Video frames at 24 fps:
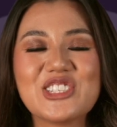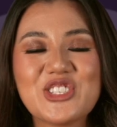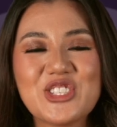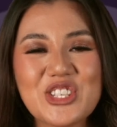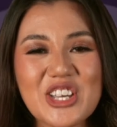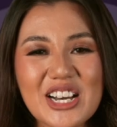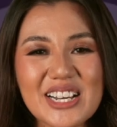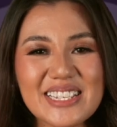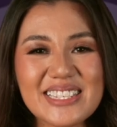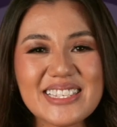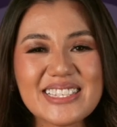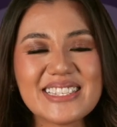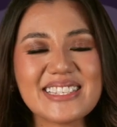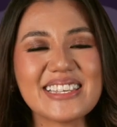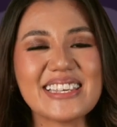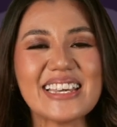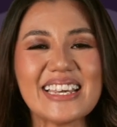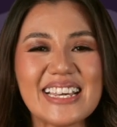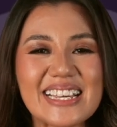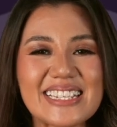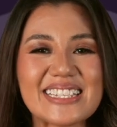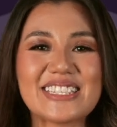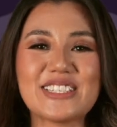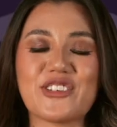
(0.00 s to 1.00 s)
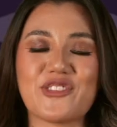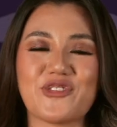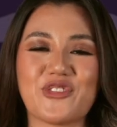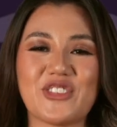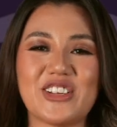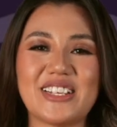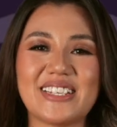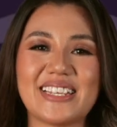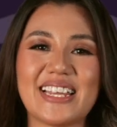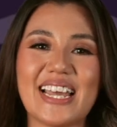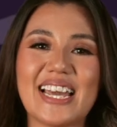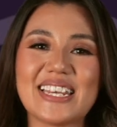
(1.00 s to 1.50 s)
just hit
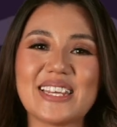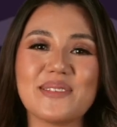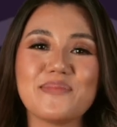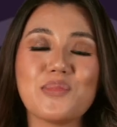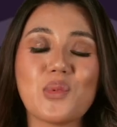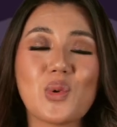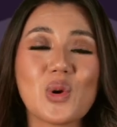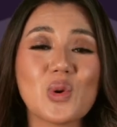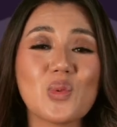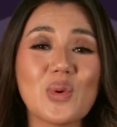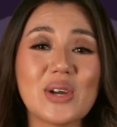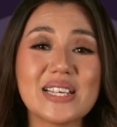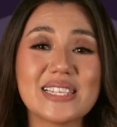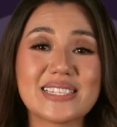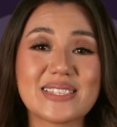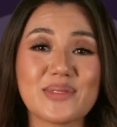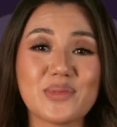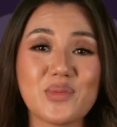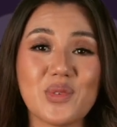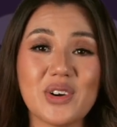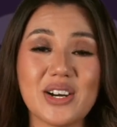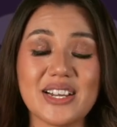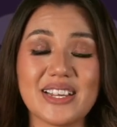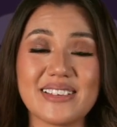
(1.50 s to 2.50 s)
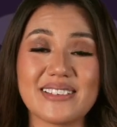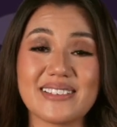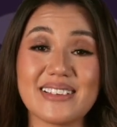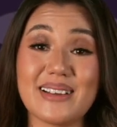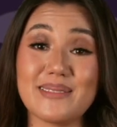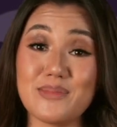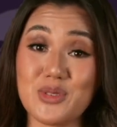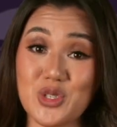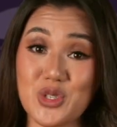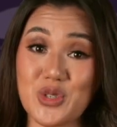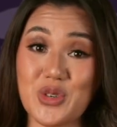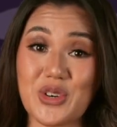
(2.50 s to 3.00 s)
different, and in more ways than one,
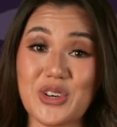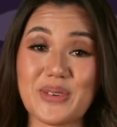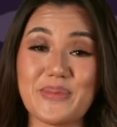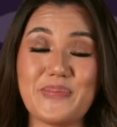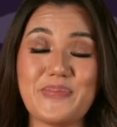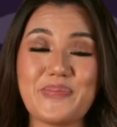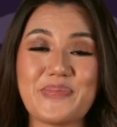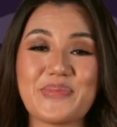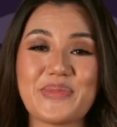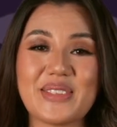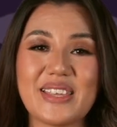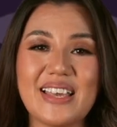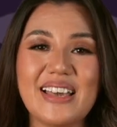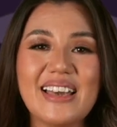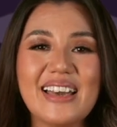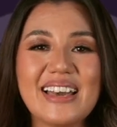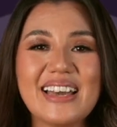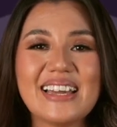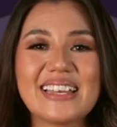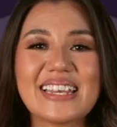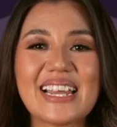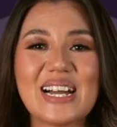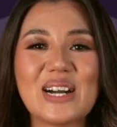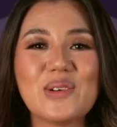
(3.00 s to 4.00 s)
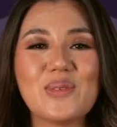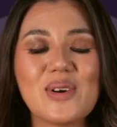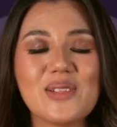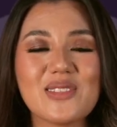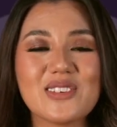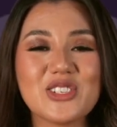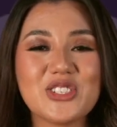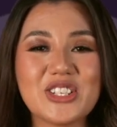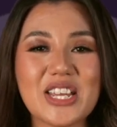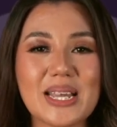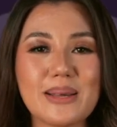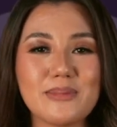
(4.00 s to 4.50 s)
I'm sure. Now, while
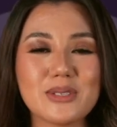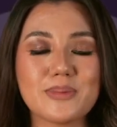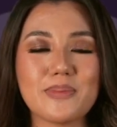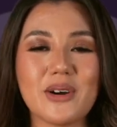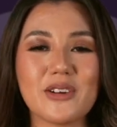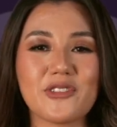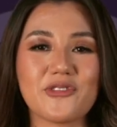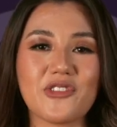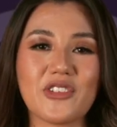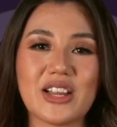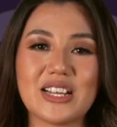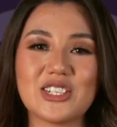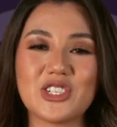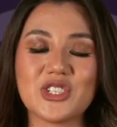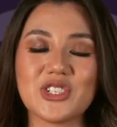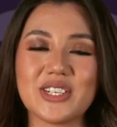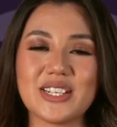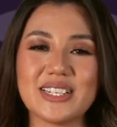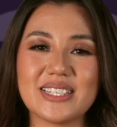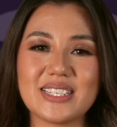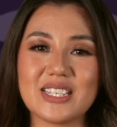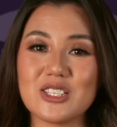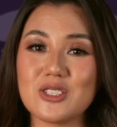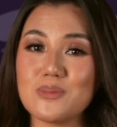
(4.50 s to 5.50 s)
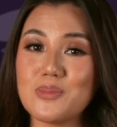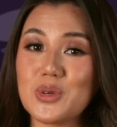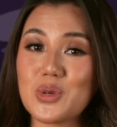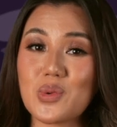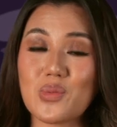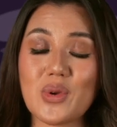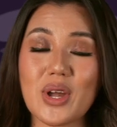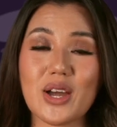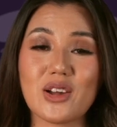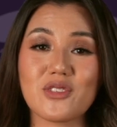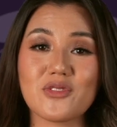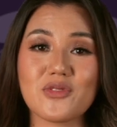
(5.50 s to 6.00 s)
the James Bond franchise has been
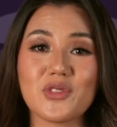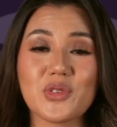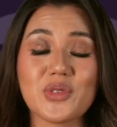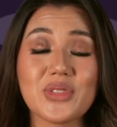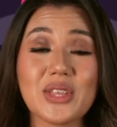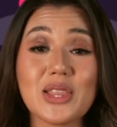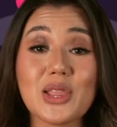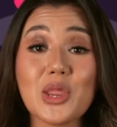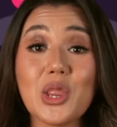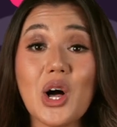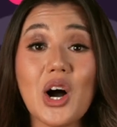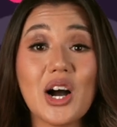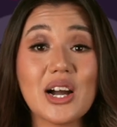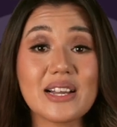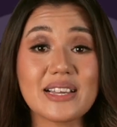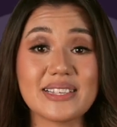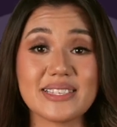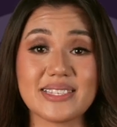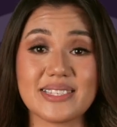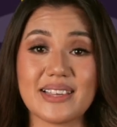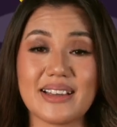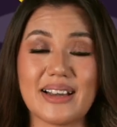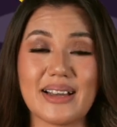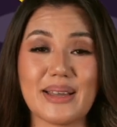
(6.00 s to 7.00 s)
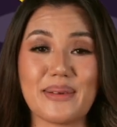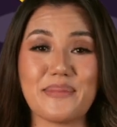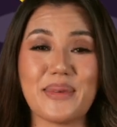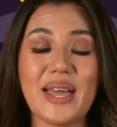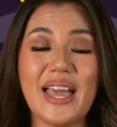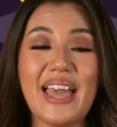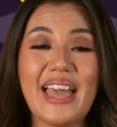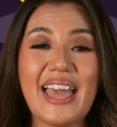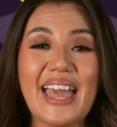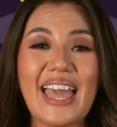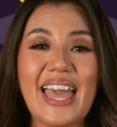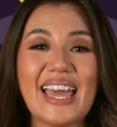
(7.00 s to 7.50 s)
around for the longest time
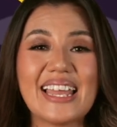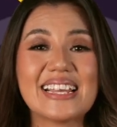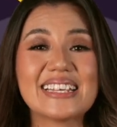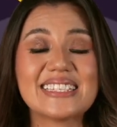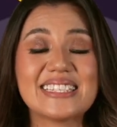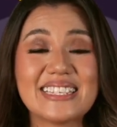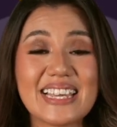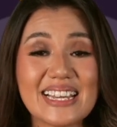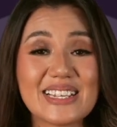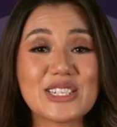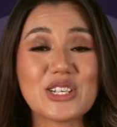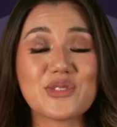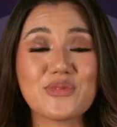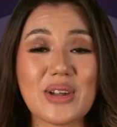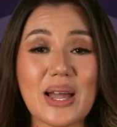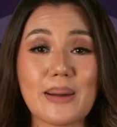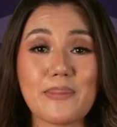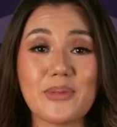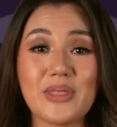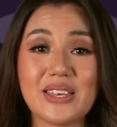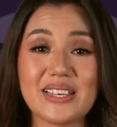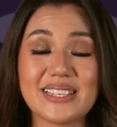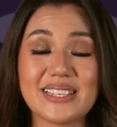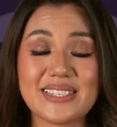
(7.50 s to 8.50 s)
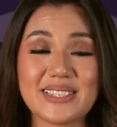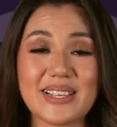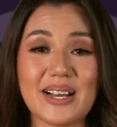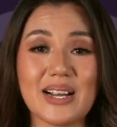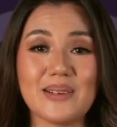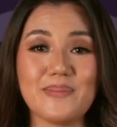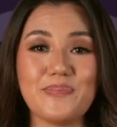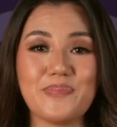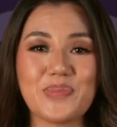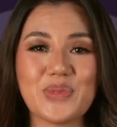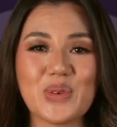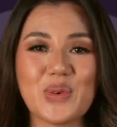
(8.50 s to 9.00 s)
and has yet to wrap things
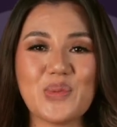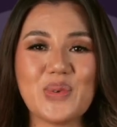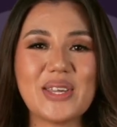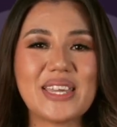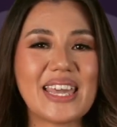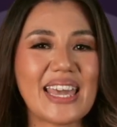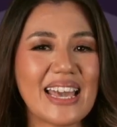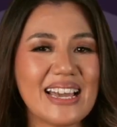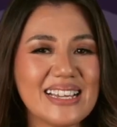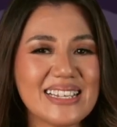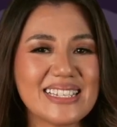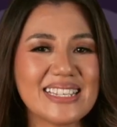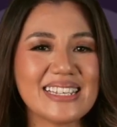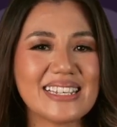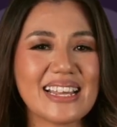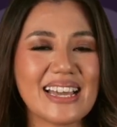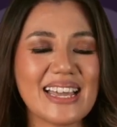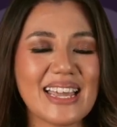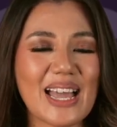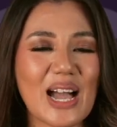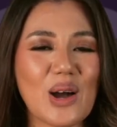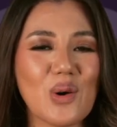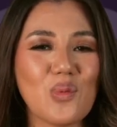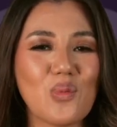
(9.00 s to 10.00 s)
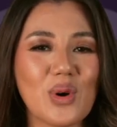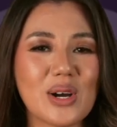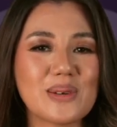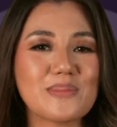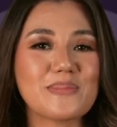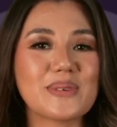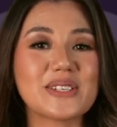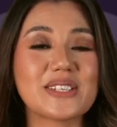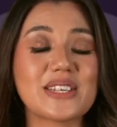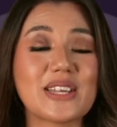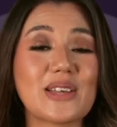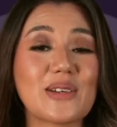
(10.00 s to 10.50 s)
up, we can't deny how one
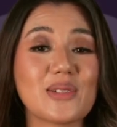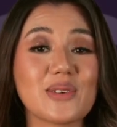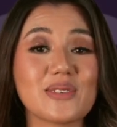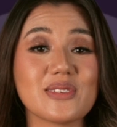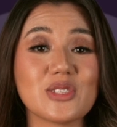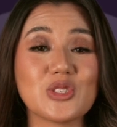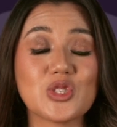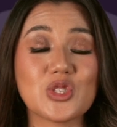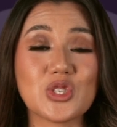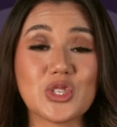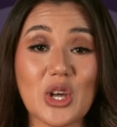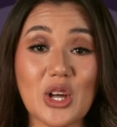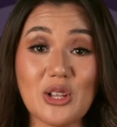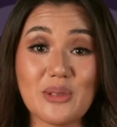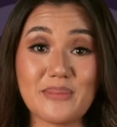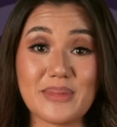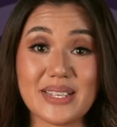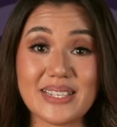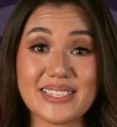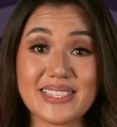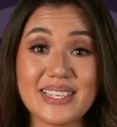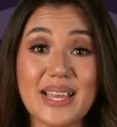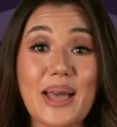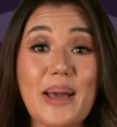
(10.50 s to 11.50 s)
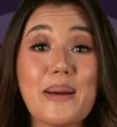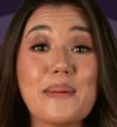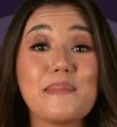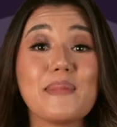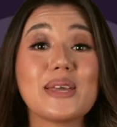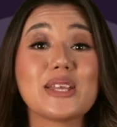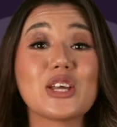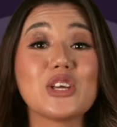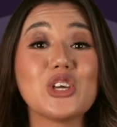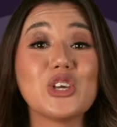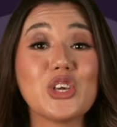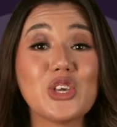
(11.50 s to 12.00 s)
particular installment
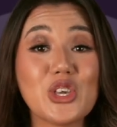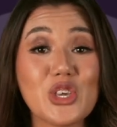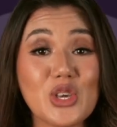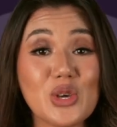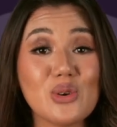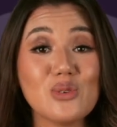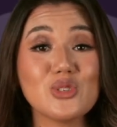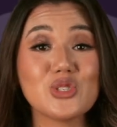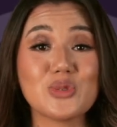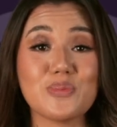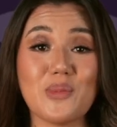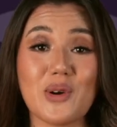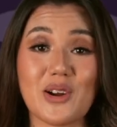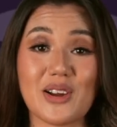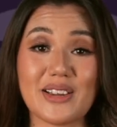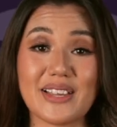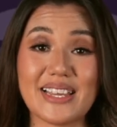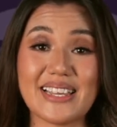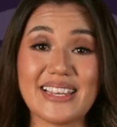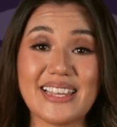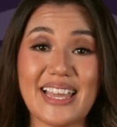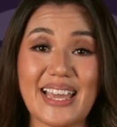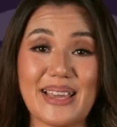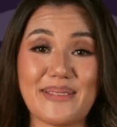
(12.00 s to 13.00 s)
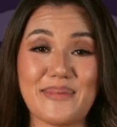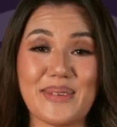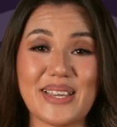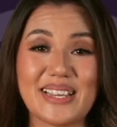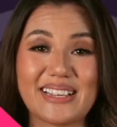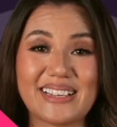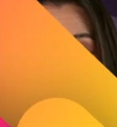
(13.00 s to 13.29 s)
made a huge mark in gaming.